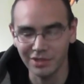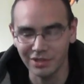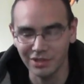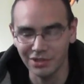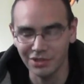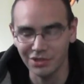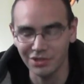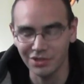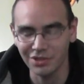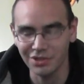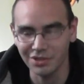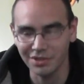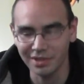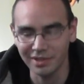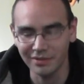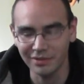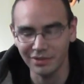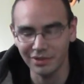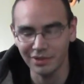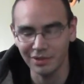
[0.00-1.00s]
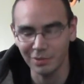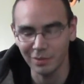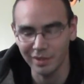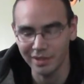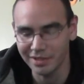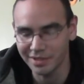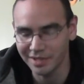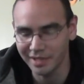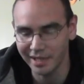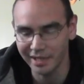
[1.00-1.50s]
I usually just leave it on the
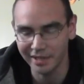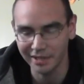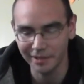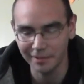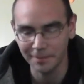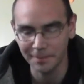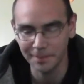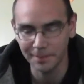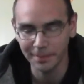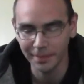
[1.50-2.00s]
one setting.